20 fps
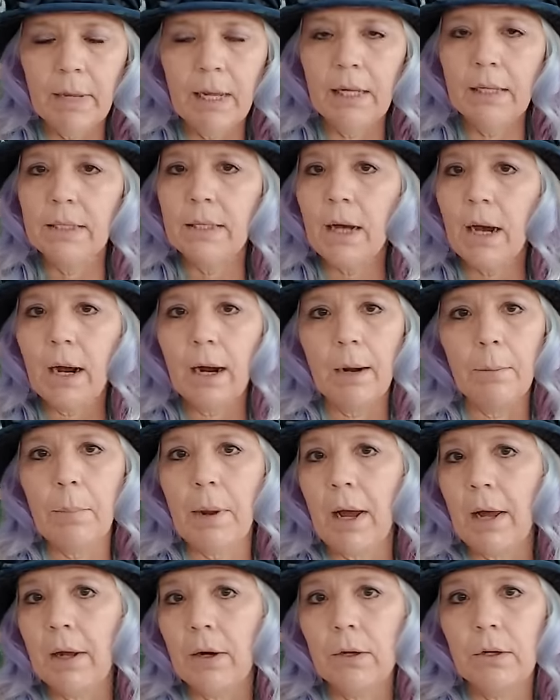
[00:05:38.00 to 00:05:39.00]
Mugs are
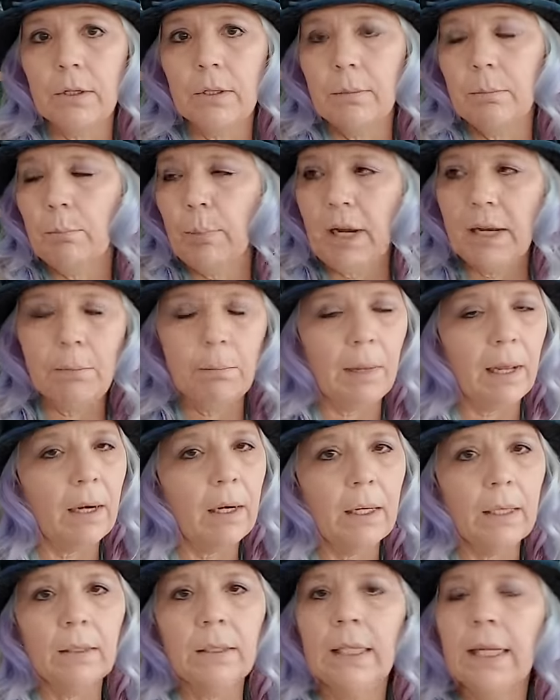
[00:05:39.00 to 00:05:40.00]
Potter's bread and
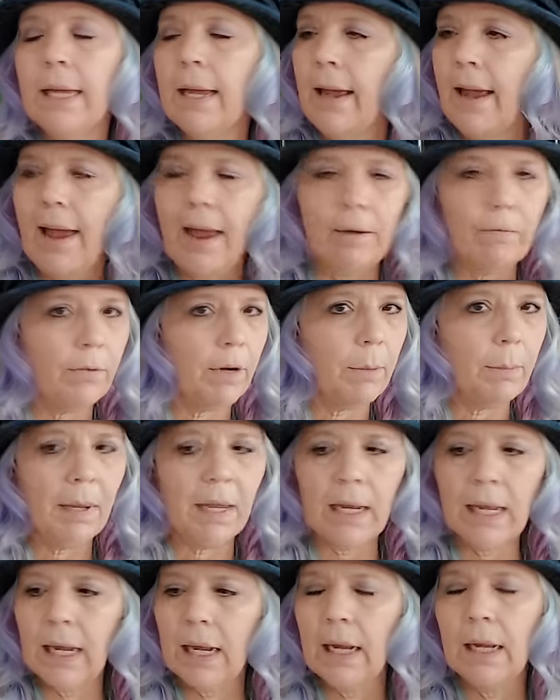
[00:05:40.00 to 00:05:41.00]
butter.
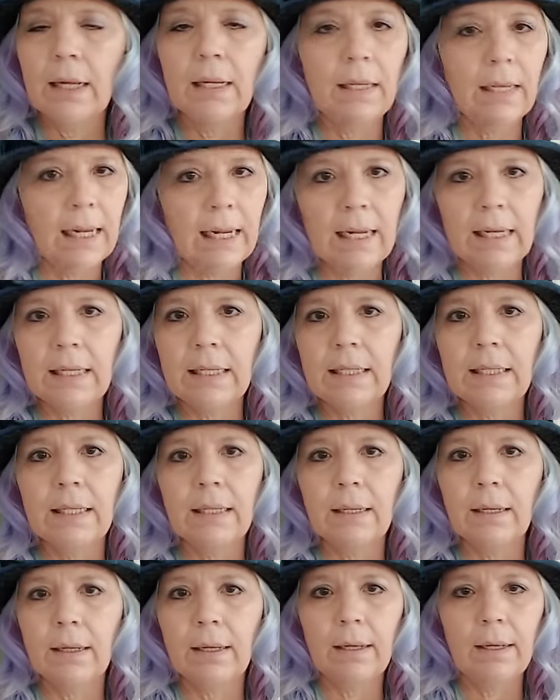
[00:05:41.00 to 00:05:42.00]
Everybody needs
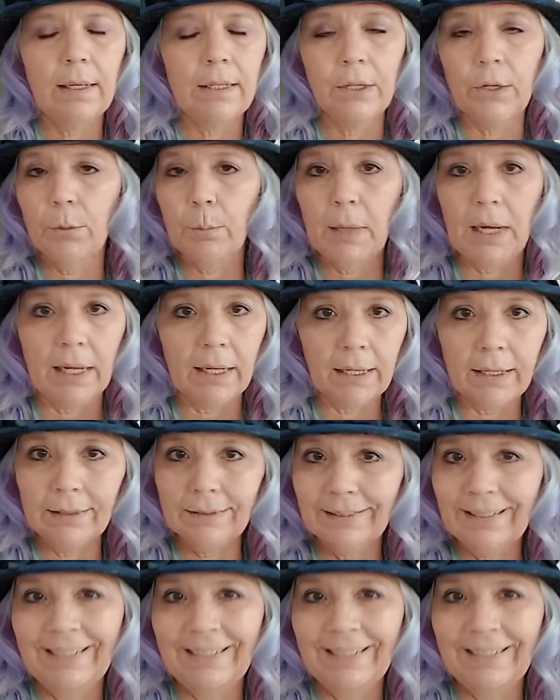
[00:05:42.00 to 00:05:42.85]
a new mug.